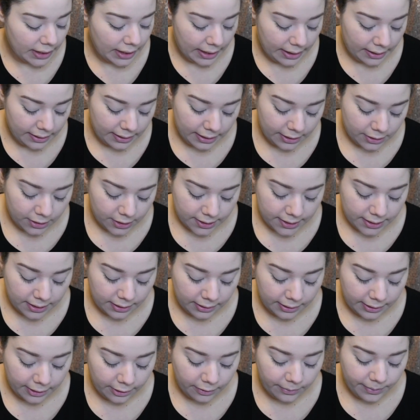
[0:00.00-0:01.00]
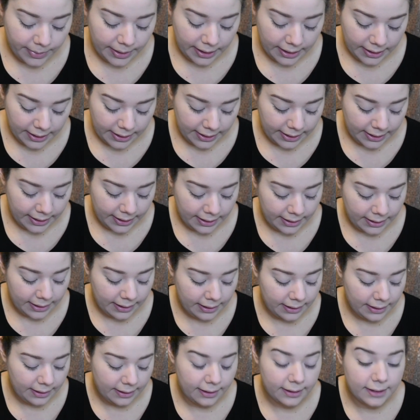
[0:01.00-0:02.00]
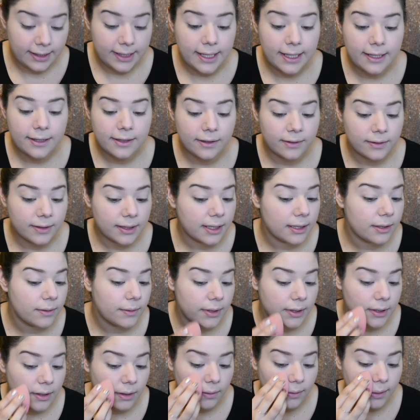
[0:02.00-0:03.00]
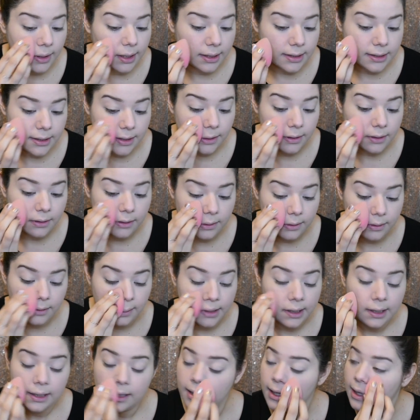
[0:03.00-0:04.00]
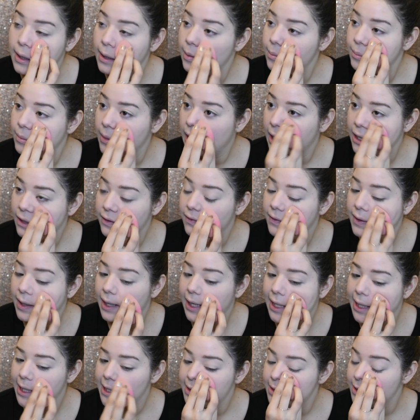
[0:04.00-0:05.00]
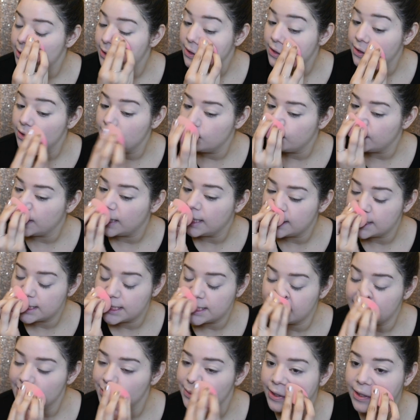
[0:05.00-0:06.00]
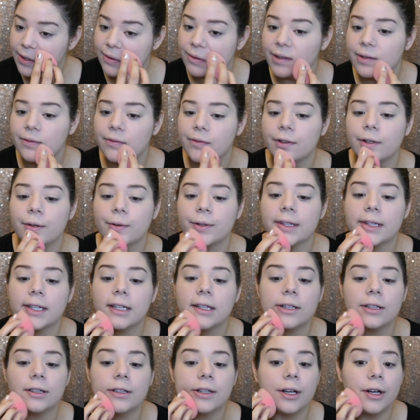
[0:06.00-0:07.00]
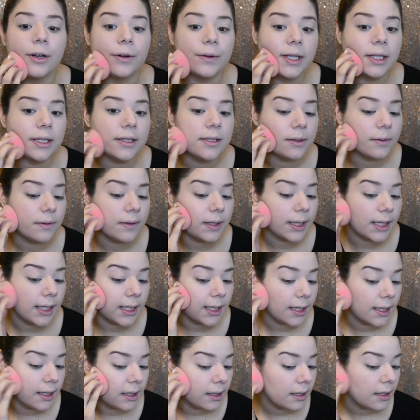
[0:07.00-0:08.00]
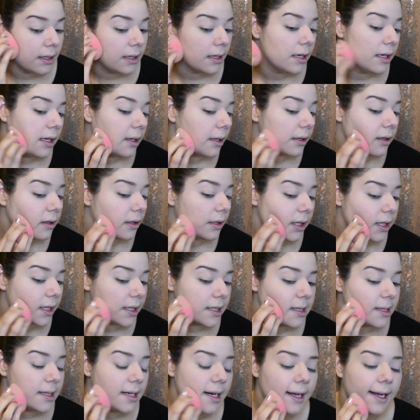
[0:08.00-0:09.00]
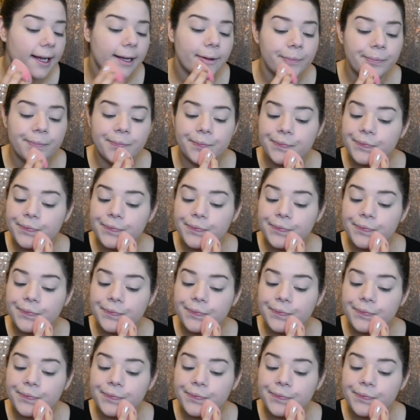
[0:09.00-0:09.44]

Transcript: And then just a little bit in the T-zones because we don't want to mattify it too much since we're going for a really glowy, dewy look today.